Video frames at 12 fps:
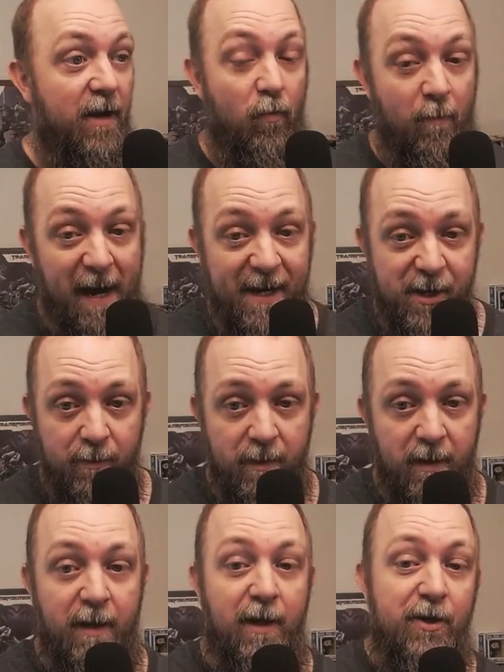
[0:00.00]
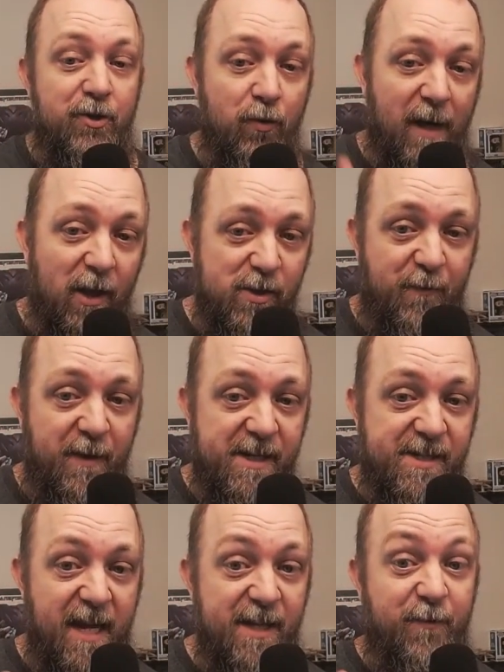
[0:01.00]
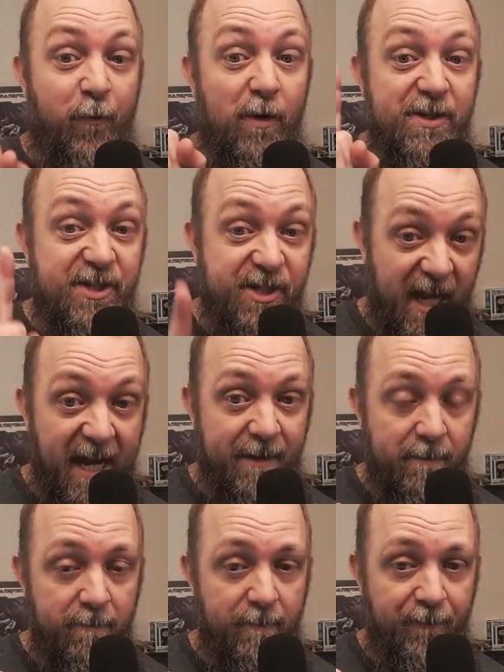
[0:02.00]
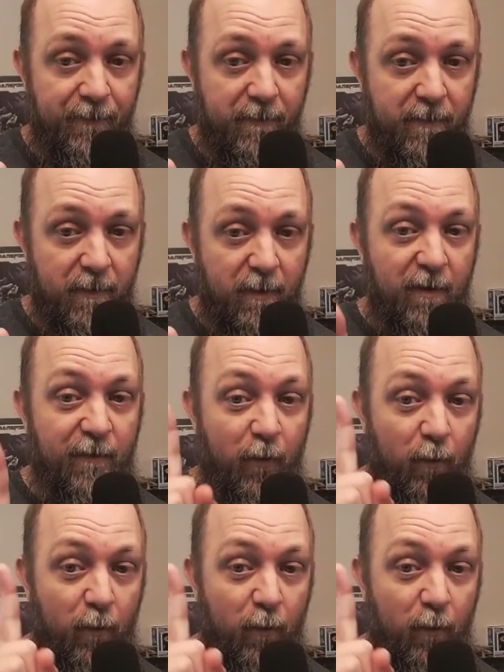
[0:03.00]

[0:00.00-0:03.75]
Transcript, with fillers: Remind you, $2.50 for a skin, for